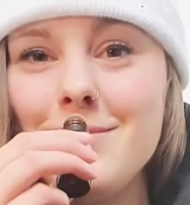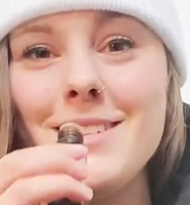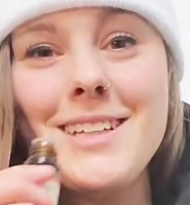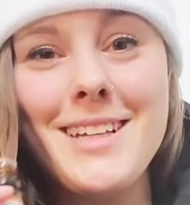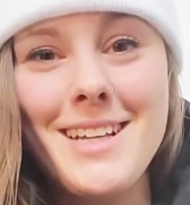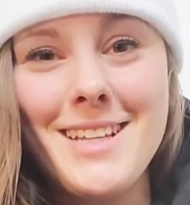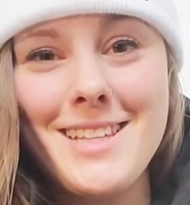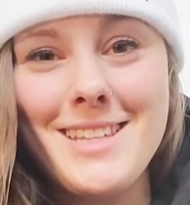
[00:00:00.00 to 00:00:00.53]

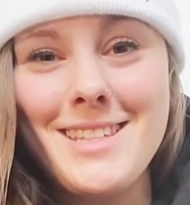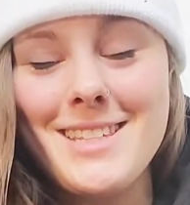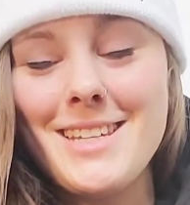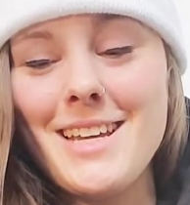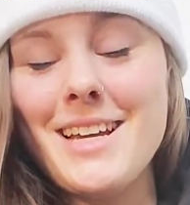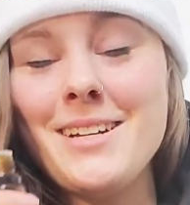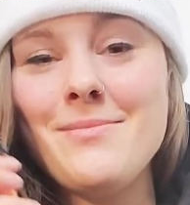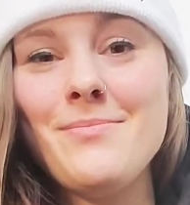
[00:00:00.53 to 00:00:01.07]
It's
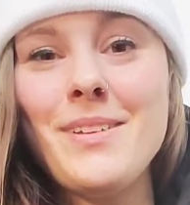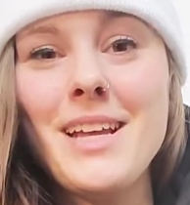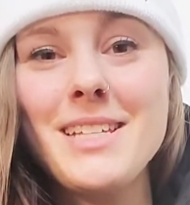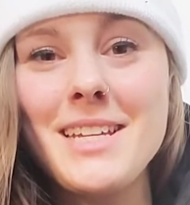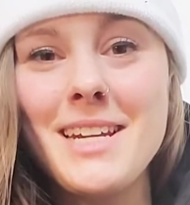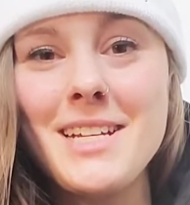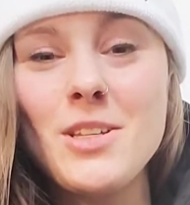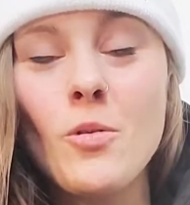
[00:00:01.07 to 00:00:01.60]

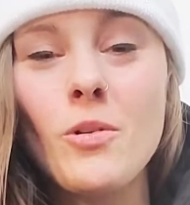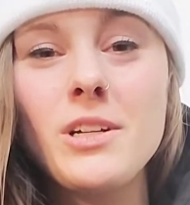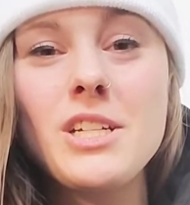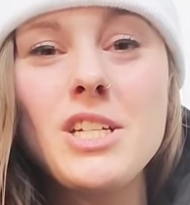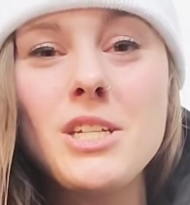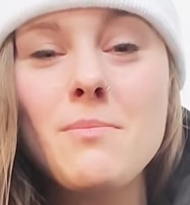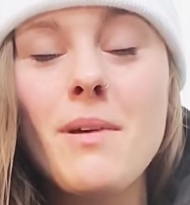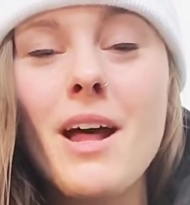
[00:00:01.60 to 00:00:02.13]
has a nice orange
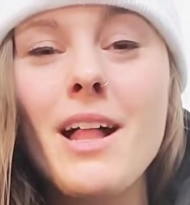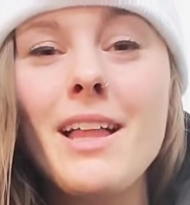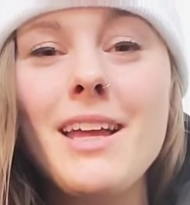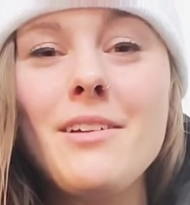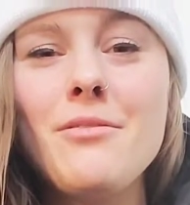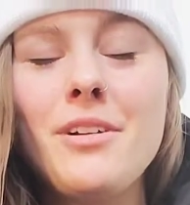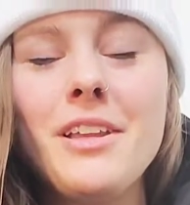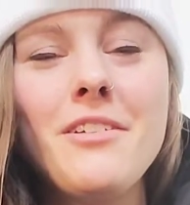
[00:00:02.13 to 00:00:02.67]
smell.
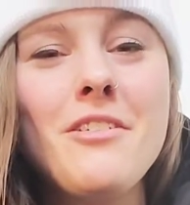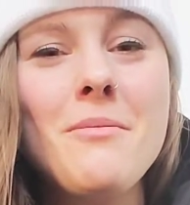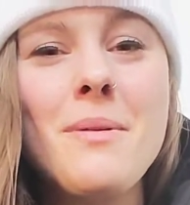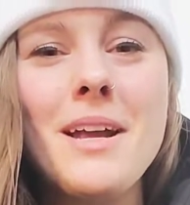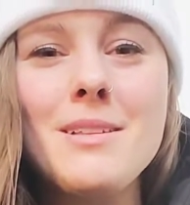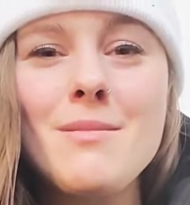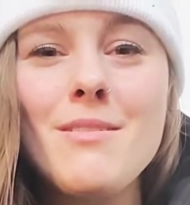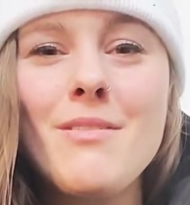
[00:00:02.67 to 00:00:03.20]
It really
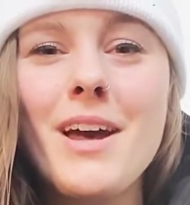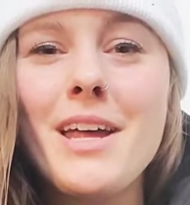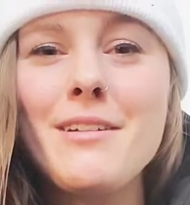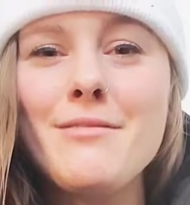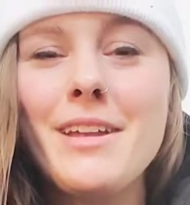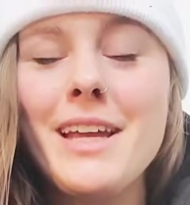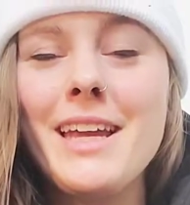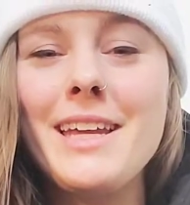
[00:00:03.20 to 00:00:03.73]
reminds me of kind
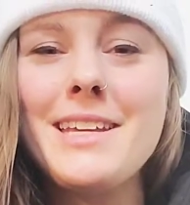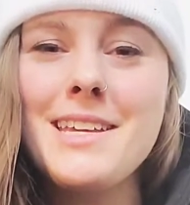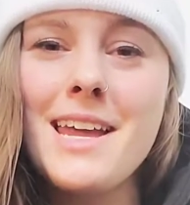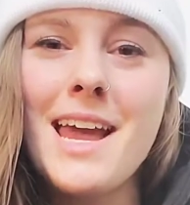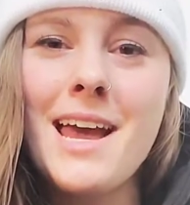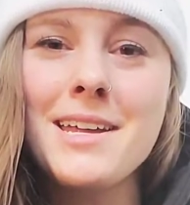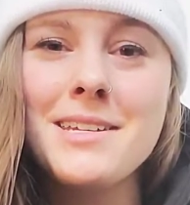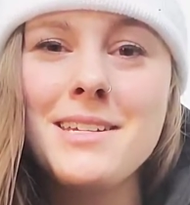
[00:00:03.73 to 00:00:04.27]
of like a
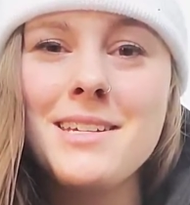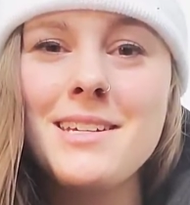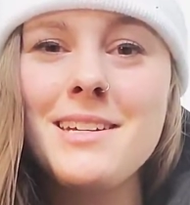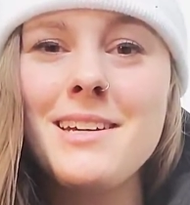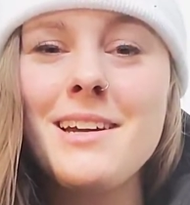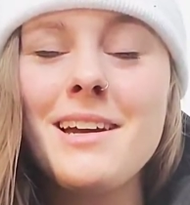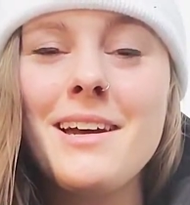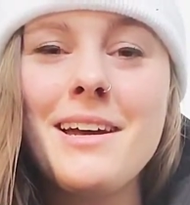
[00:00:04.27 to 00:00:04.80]

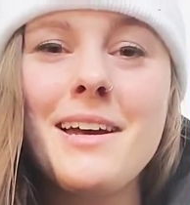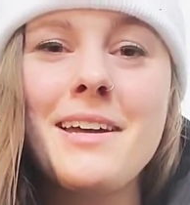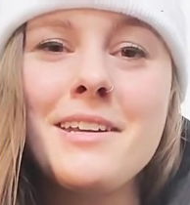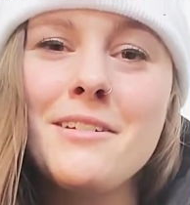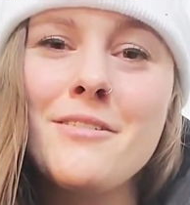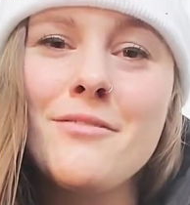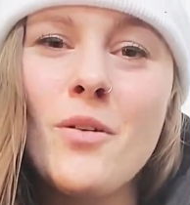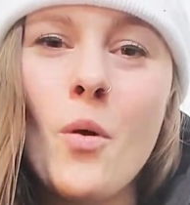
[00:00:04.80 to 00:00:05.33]
candy kind
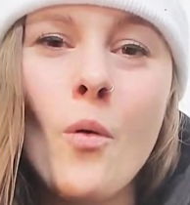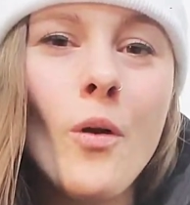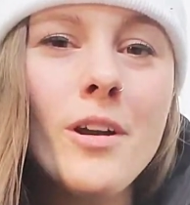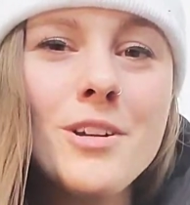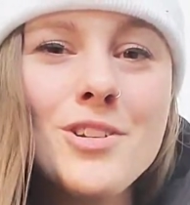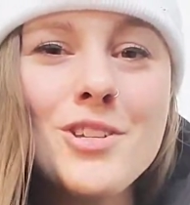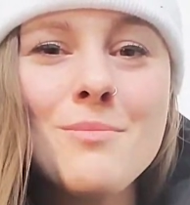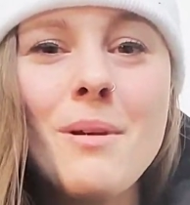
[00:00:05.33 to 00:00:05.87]
of
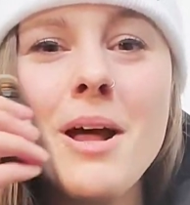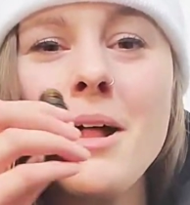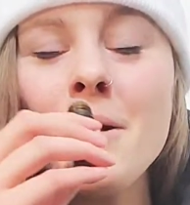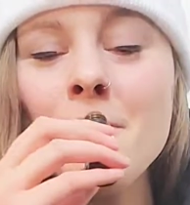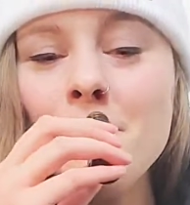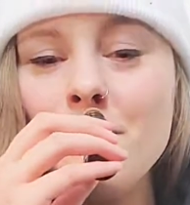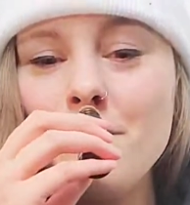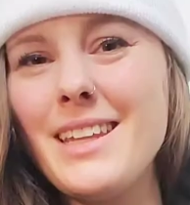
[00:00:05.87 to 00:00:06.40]
orange
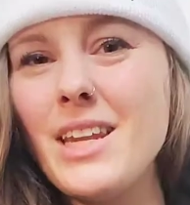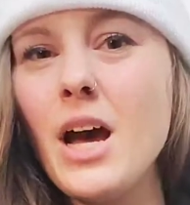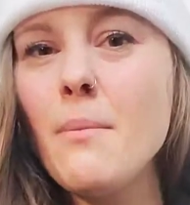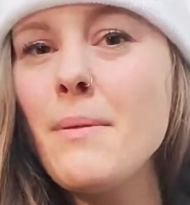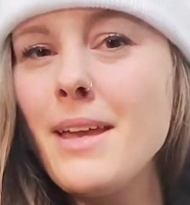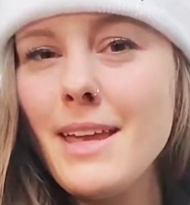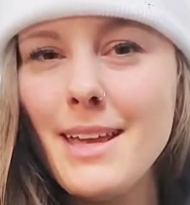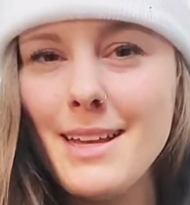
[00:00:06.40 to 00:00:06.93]
smell. Not
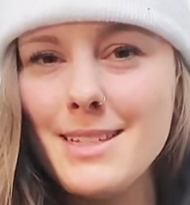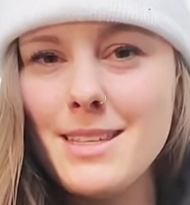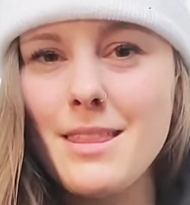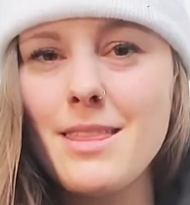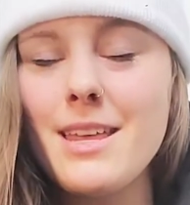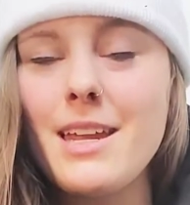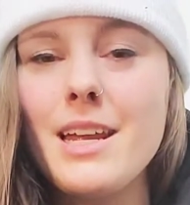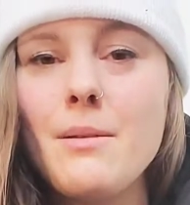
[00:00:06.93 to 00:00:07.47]
making it
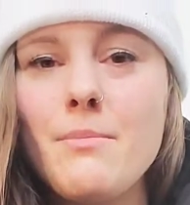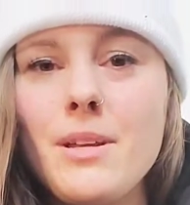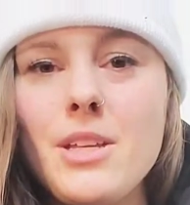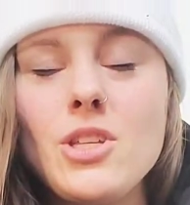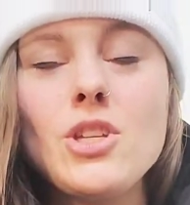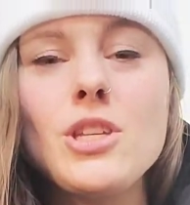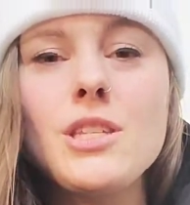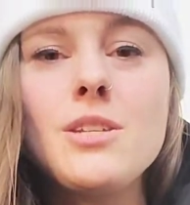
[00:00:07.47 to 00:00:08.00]
synthetic, but
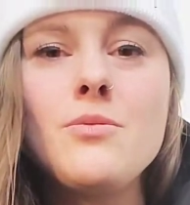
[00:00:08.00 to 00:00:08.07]
it's just to